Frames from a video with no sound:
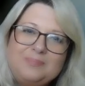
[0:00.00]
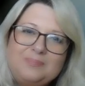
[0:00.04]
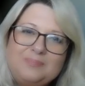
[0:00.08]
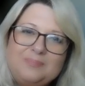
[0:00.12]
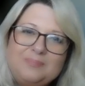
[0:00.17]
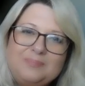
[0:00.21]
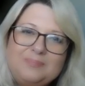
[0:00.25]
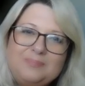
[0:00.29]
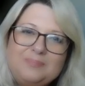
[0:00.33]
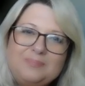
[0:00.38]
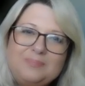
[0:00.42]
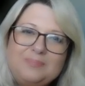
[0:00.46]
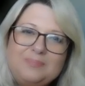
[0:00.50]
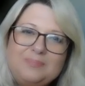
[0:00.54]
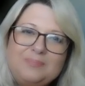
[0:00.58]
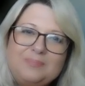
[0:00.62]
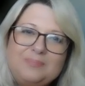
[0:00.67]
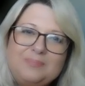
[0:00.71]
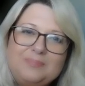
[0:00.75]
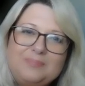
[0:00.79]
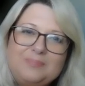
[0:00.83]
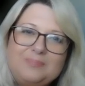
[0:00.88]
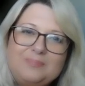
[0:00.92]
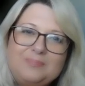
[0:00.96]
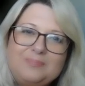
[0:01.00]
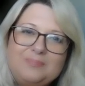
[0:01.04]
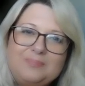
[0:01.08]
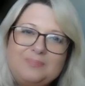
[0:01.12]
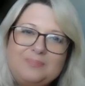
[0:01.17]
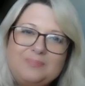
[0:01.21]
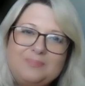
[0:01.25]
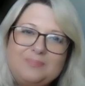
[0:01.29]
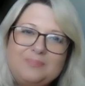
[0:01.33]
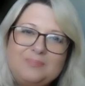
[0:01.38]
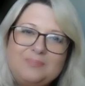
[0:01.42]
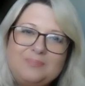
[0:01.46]

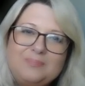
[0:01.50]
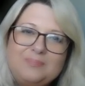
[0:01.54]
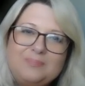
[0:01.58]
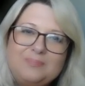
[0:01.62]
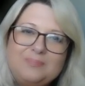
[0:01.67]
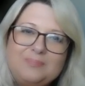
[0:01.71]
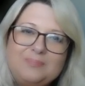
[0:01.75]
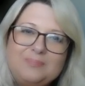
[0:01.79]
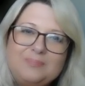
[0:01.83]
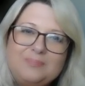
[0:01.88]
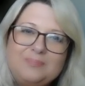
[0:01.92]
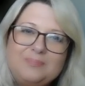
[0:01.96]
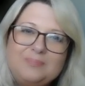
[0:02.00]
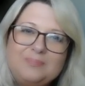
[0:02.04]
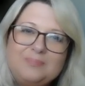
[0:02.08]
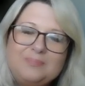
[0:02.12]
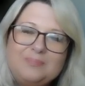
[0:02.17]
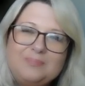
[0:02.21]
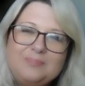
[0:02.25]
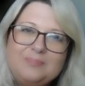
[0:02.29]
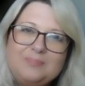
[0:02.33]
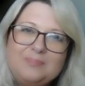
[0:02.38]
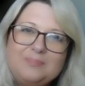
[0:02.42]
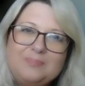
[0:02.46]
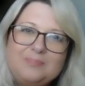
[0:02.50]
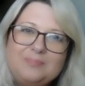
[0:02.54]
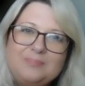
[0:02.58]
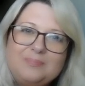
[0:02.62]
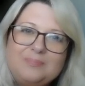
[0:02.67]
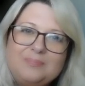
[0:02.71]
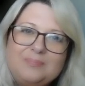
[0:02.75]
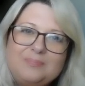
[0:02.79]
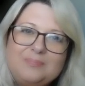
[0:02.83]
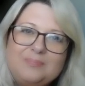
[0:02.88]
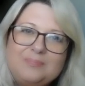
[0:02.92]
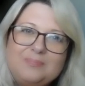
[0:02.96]

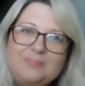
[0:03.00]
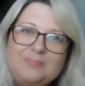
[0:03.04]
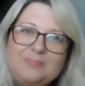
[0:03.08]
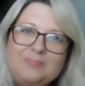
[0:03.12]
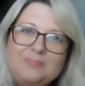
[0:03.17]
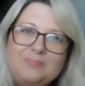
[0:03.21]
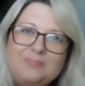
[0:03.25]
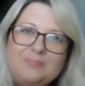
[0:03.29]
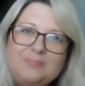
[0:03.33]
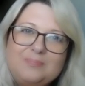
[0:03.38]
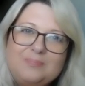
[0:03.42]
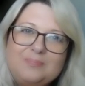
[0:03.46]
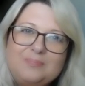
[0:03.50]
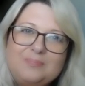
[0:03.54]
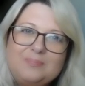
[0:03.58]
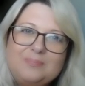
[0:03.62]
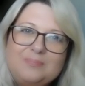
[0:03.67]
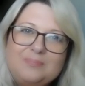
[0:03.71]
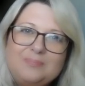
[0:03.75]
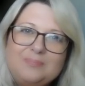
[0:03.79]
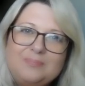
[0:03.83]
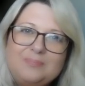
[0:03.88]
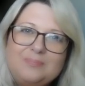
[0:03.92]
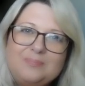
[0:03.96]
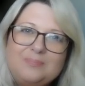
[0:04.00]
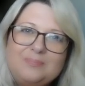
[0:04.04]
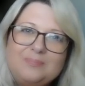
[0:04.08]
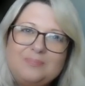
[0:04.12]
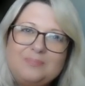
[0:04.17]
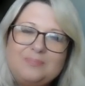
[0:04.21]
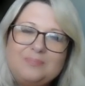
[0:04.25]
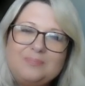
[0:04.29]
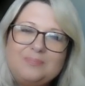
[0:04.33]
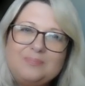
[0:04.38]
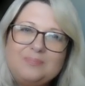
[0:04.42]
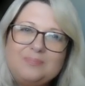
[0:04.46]

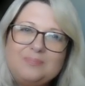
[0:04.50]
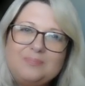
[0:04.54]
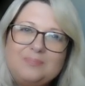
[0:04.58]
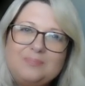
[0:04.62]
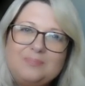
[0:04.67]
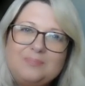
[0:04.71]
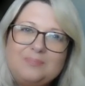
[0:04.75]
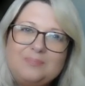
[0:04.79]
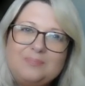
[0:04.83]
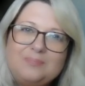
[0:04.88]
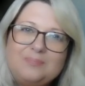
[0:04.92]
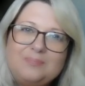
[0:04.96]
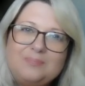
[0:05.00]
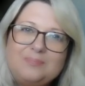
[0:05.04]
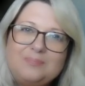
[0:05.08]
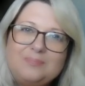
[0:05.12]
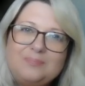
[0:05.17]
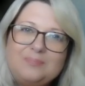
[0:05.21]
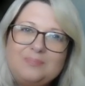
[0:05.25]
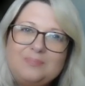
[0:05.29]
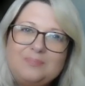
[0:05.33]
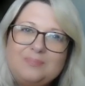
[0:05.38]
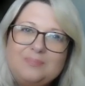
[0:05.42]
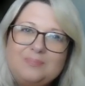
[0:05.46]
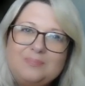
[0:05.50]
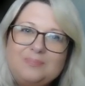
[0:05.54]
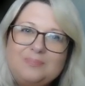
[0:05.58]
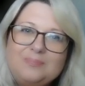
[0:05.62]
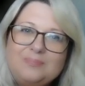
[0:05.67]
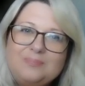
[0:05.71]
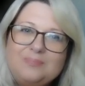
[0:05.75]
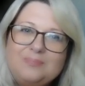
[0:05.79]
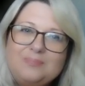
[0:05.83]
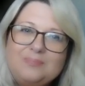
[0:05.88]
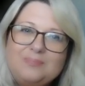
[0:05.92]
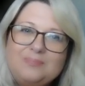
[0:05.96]

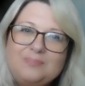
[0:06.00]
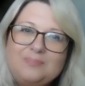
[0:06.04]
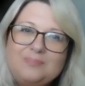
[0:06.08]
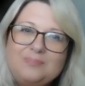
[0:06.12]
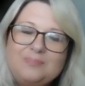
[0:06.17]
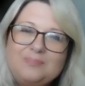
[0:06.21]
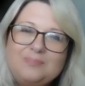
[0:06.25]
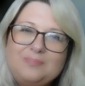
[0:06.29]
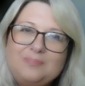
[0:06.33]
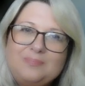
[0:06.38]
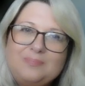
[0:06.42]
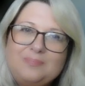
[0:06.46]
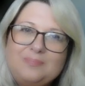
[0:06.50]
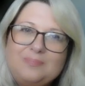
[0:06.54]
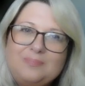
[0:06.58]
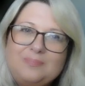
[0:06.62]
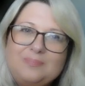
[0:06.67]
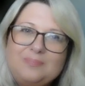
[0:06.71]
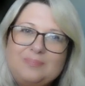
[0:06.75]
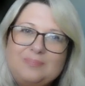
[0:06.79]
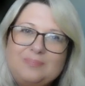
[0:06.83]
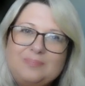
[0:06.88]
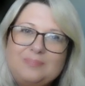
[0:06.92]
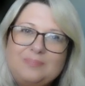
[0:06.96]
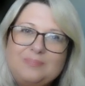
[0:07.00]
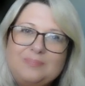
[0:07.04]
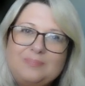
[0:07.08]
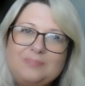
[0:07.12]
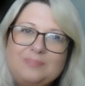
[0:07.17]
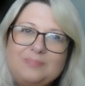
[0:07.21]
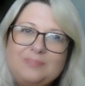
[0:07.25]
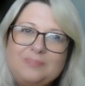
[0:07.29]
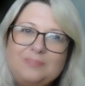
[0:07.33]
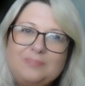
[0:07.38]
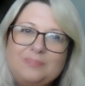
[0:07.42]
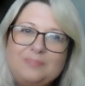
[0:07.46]

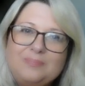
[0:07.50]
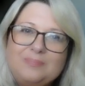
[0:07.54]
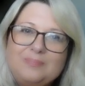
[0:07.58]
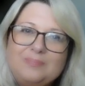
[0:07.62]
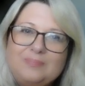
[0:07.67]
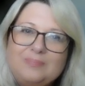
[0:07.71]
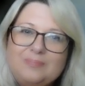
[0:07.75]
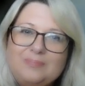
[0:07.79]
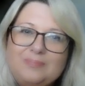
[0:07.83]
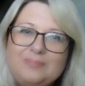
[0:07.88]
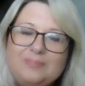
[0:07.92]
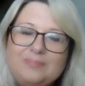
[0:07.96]
No words are spoken by the person on screen.